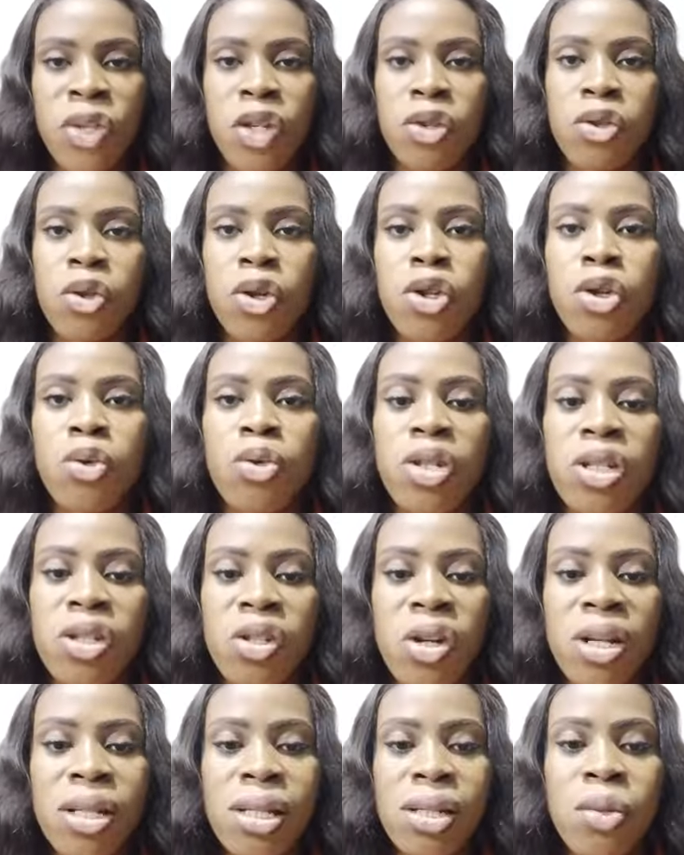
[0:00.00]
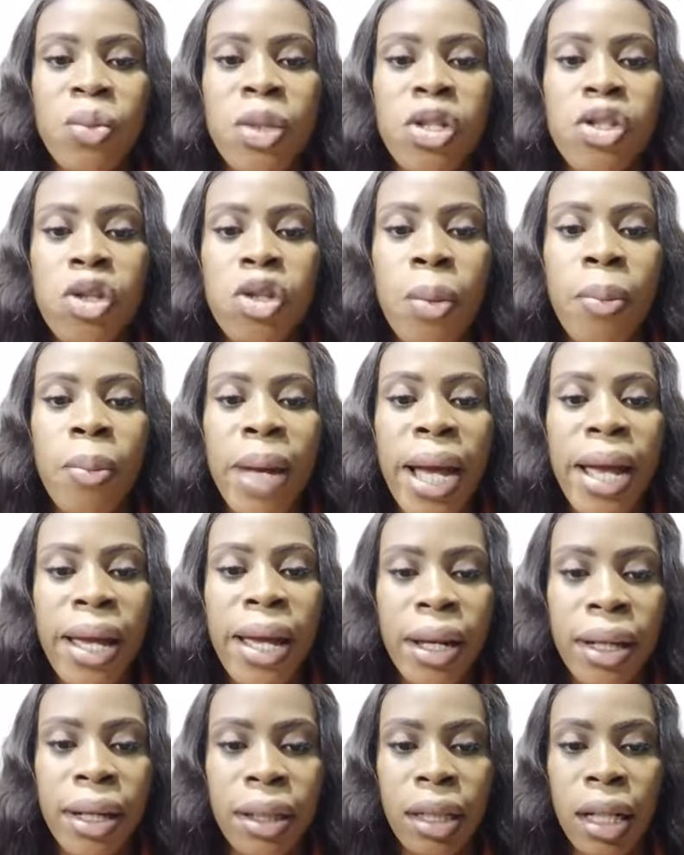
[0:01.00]
So you discuss it with your
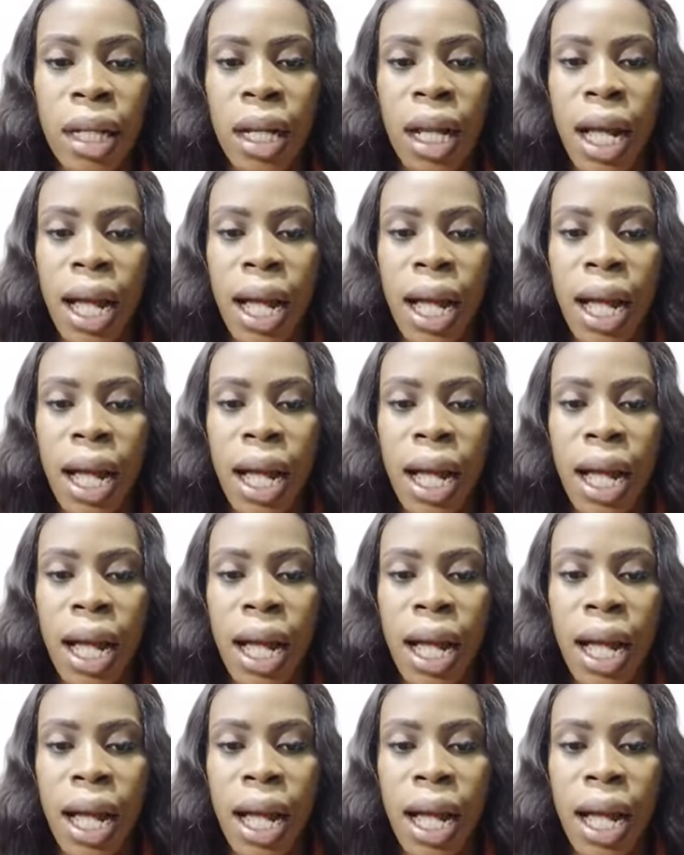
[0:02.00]
buyer,